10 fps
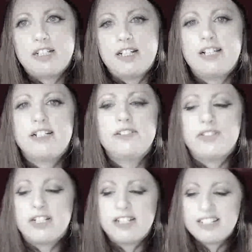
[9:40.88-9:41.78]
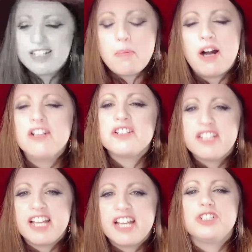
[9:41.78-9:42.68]
have. Pause and
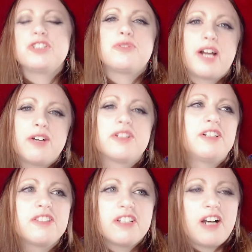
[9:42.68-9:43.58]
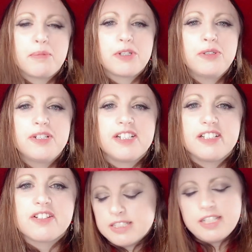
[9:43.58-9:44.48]
take a look around at the
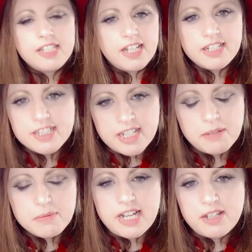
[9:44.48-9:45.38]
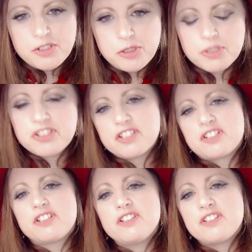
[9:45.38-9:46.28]
opportunities. In the end, it comes down to
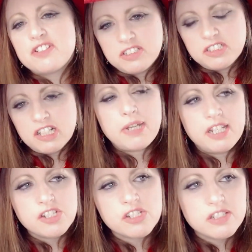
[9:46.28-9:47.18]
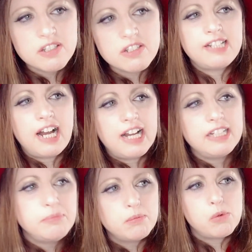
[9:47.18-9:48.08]
persistence, luck, patience,
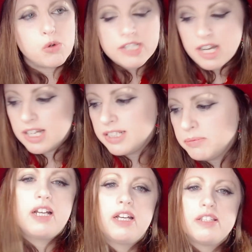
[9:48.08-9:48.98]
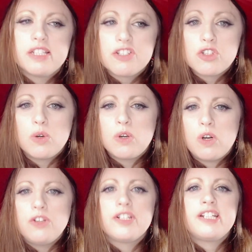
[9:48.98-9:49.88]
time, more time, and the
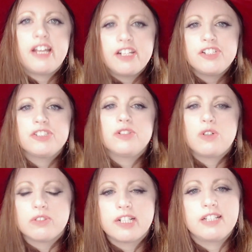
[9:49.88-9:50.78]
so-called 10-year overnight